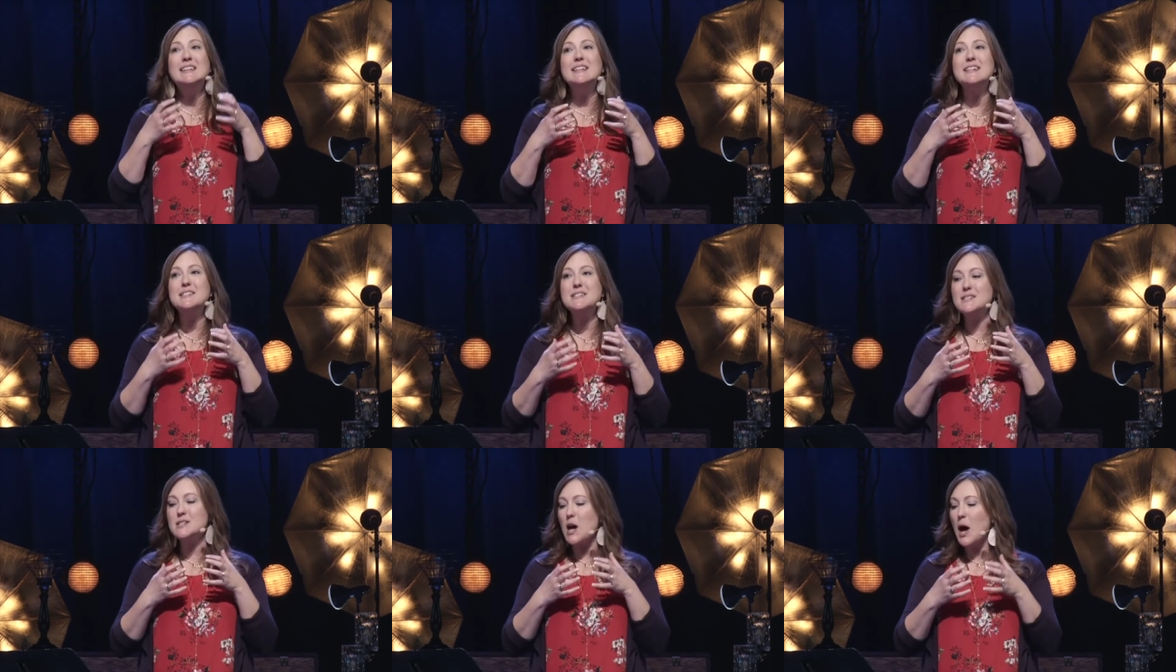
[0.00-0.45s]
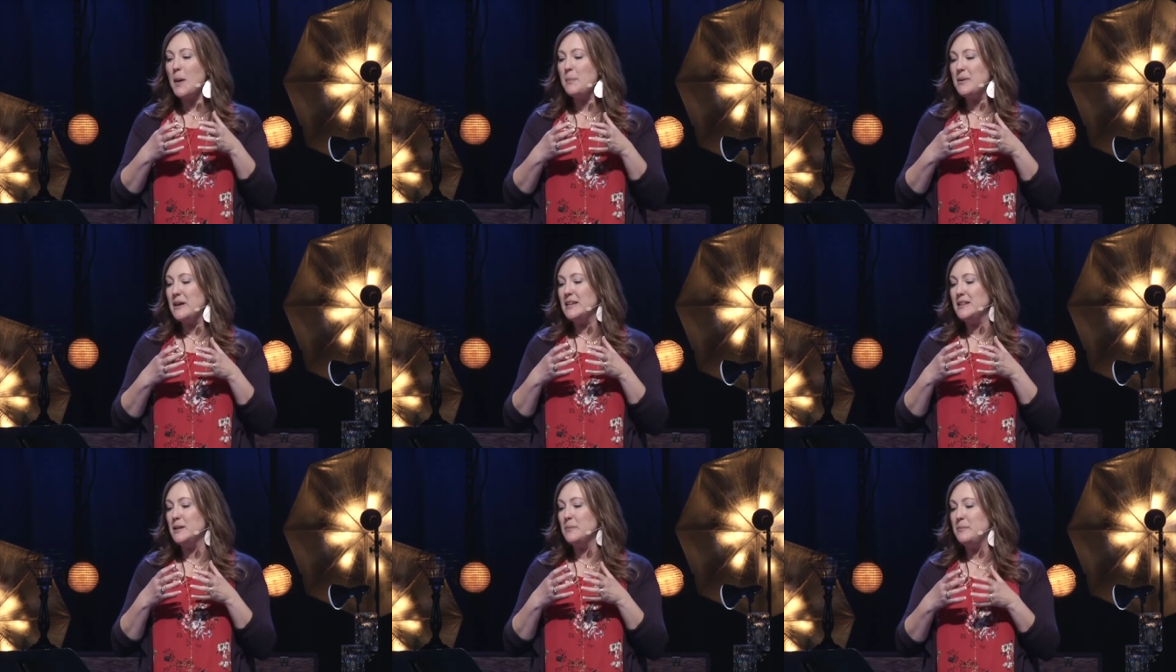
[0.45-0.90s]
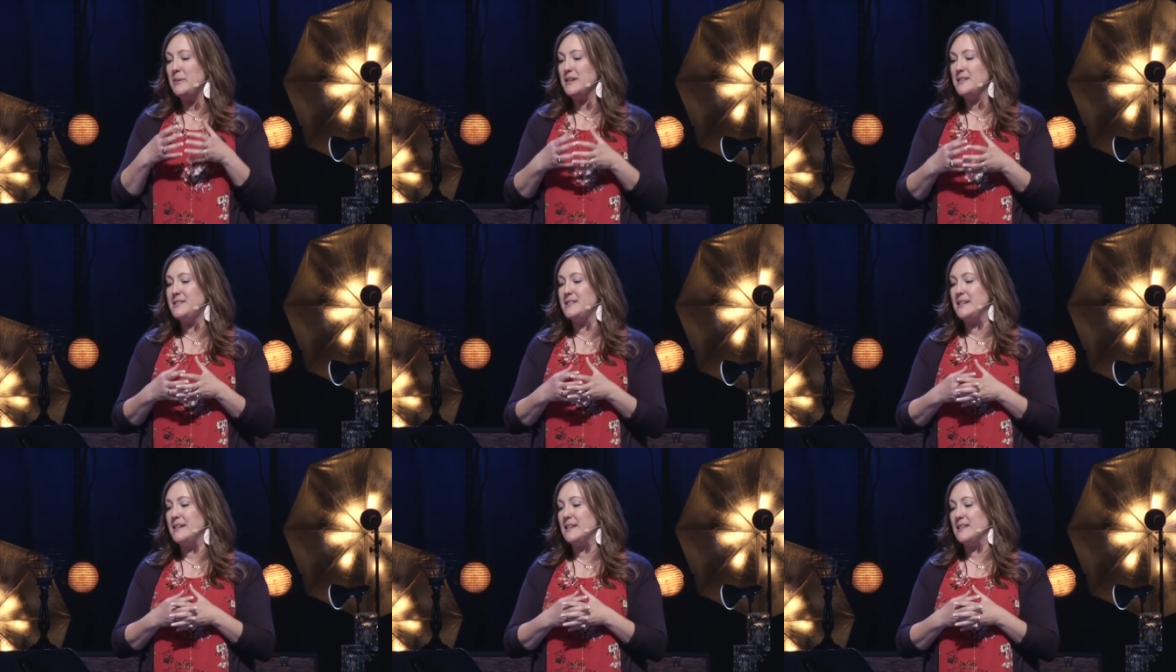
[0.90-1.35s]
Let's stop in the
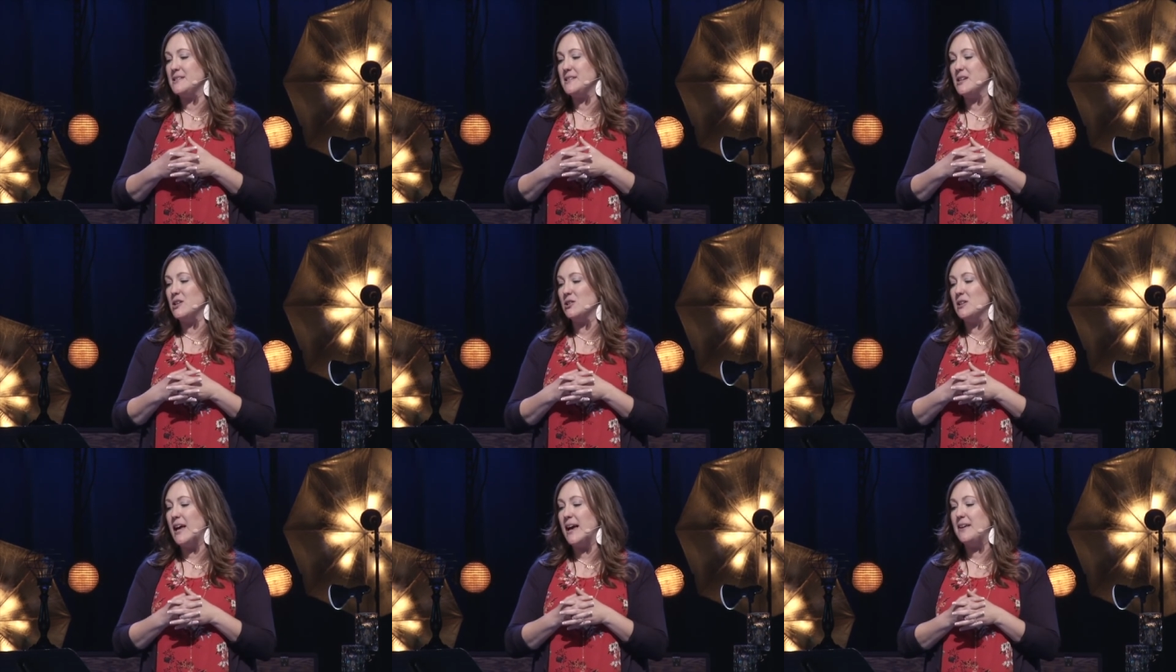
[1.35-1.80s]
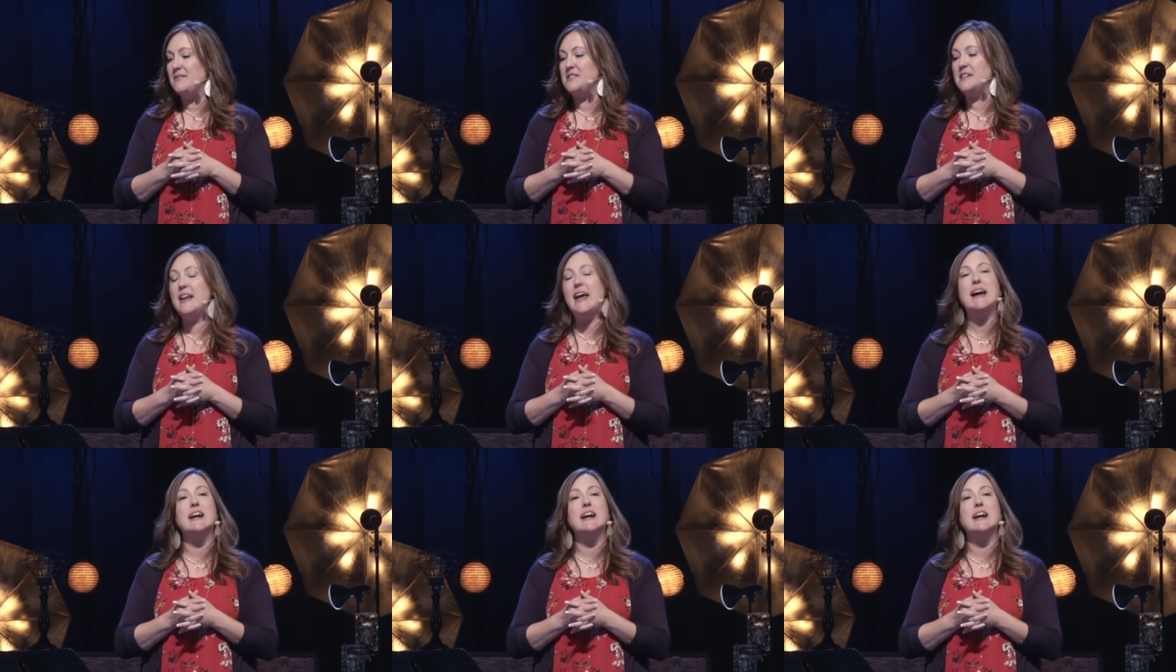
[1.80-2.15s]
busyness in our lives and